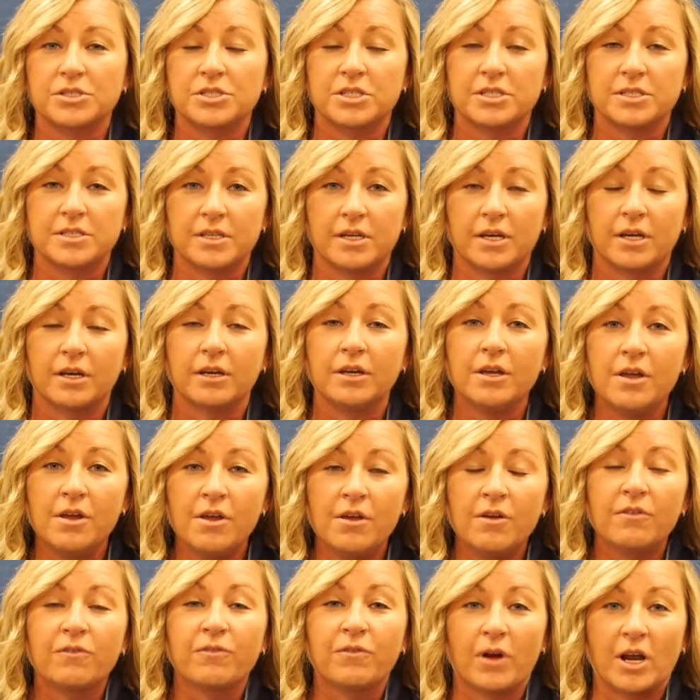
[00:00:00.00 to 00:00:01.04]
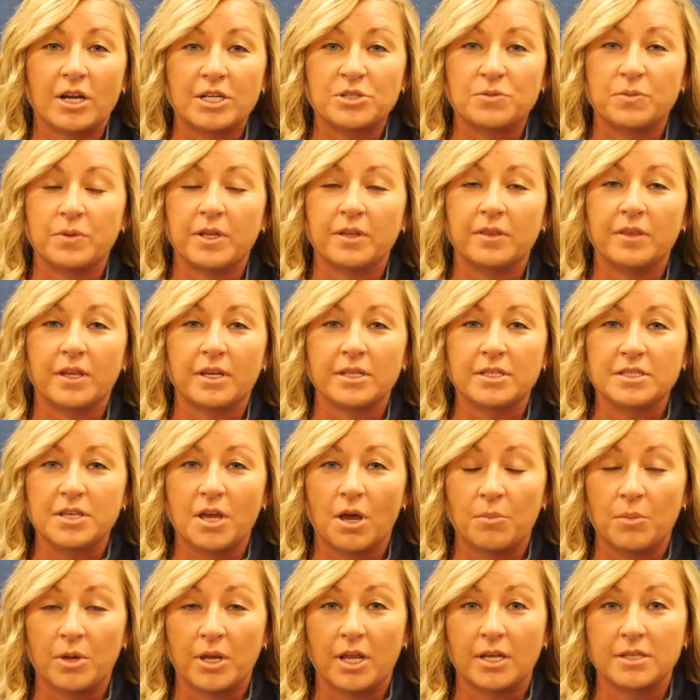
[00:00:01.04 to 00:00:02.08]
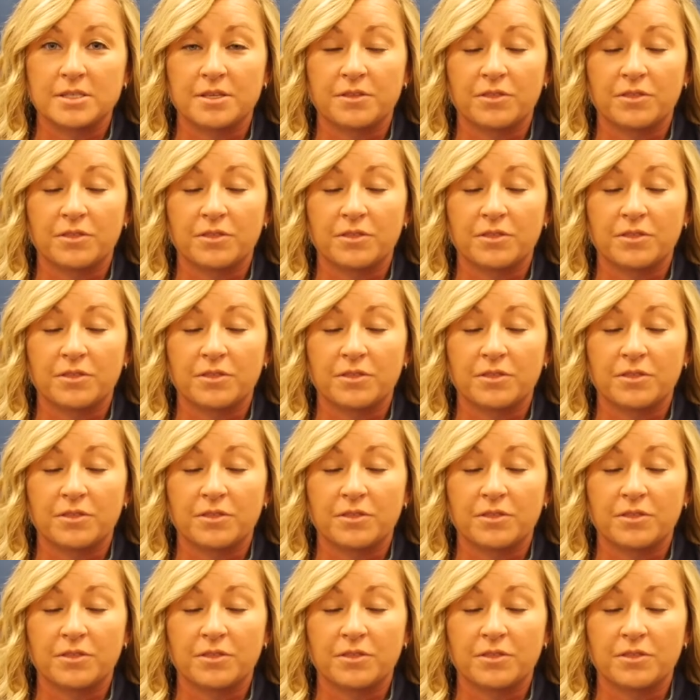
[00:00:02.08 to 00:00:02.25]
She's a freshman that has come in as